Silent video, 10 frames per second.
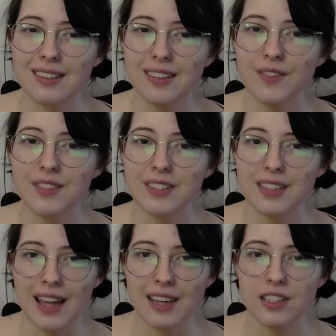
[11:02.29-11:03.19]
of
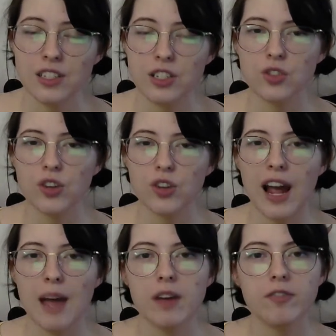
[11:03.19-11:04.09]
sight to
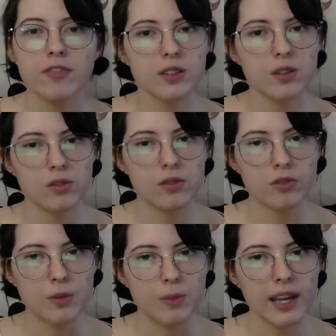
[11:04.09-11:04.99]
describe a physical
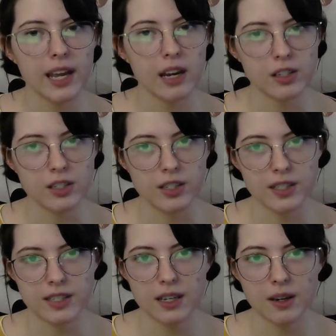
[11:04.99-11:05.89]
room a character
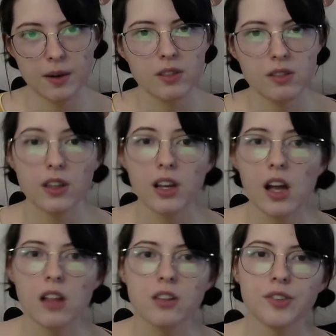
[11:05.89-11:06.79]
is in, the
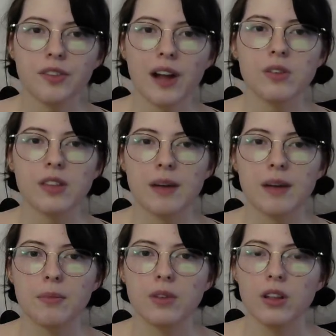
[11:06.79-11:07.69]
colors around
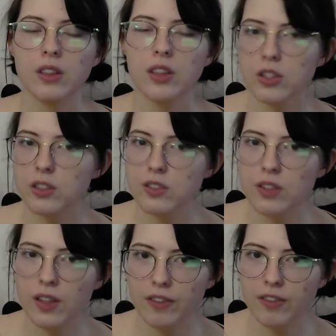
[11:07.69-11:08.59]
them, the looks
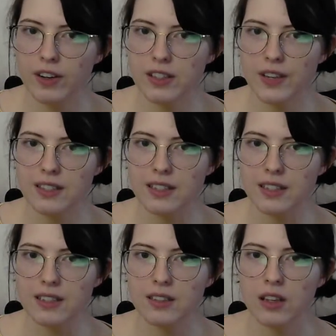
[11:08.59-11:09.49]
on their friends'
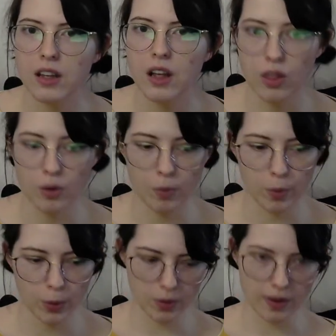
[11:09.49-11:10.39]
faces, the
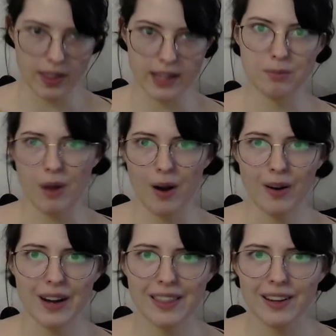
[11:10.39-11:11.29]
wound that's
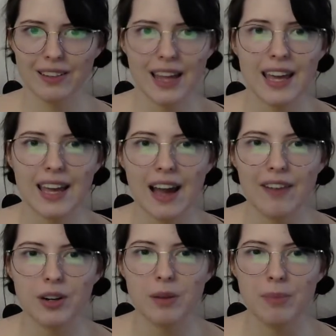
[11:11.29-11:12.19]
marring their leg
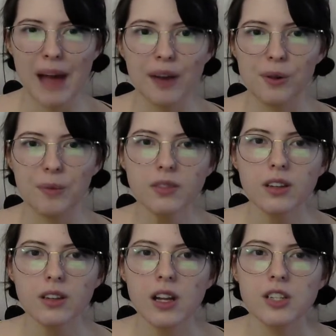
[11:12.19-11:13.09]
after a battle.
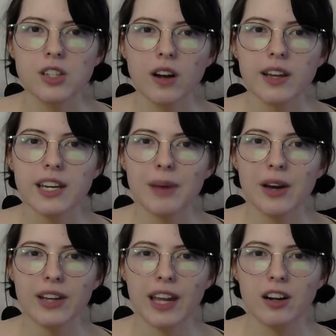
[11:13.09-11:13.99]
Talking
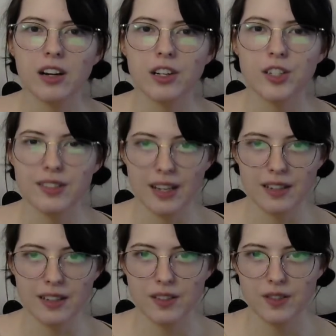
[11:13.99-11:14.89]
about a character's
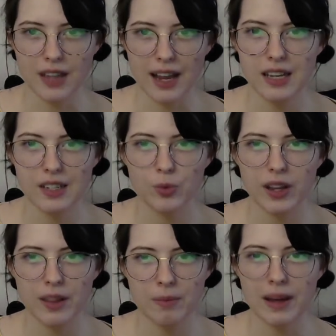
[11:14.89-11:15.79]
sense of sight is
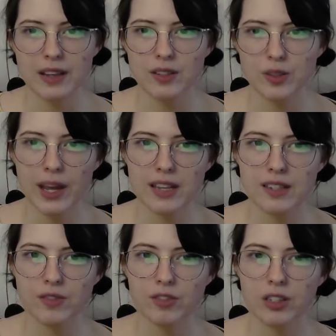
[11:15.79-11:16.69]
one of the best
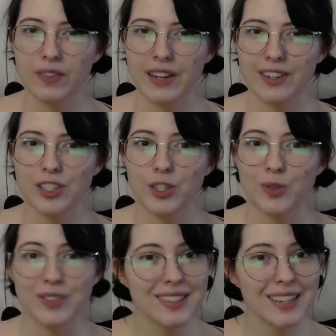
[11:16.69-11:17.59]
ways for a reader
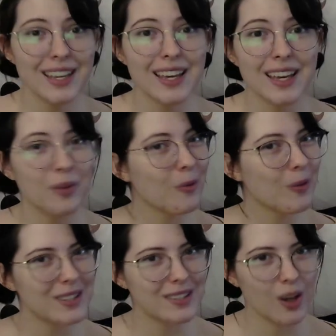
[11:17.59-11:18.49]
to see
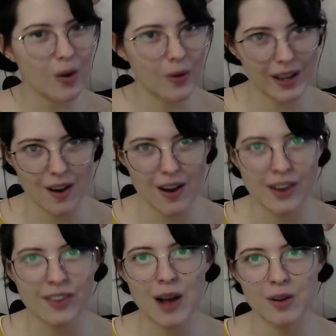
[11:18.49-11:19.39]
what's going on
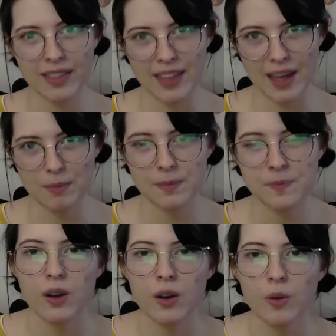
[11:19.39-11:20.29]
around them.
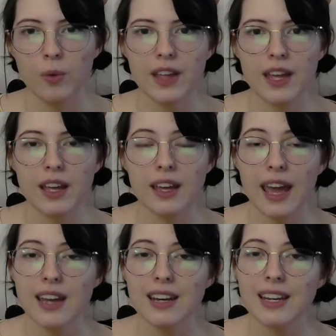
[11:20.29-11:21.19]
What they
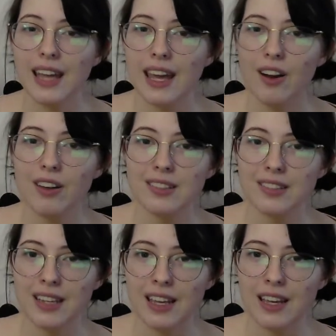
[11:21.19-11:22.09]
can and cannot
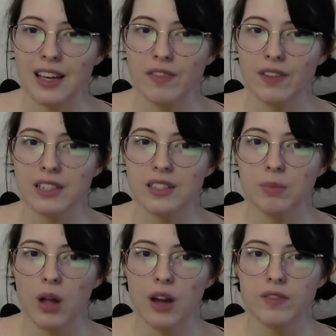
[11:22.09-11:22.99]
see affects the
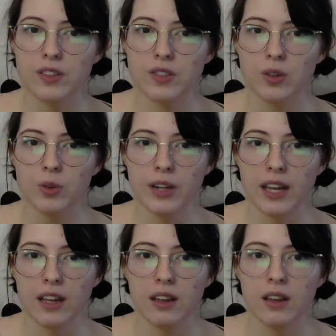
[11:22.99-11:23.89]
plot of the
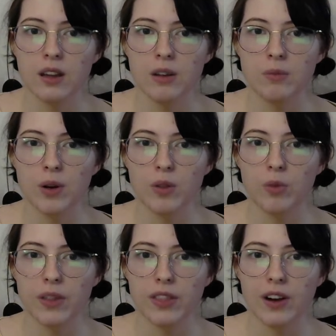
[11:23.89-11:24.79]
story,
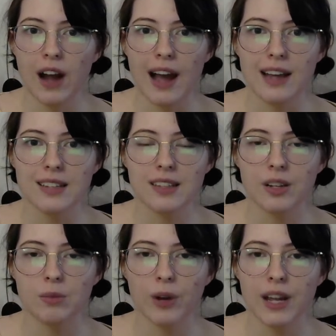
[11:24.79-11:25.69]
both with their eyes and
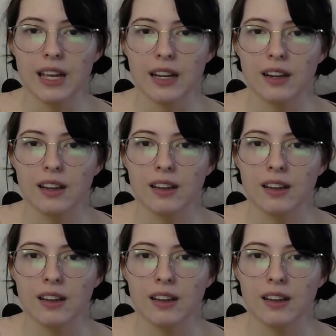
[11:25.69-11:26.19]
their brain.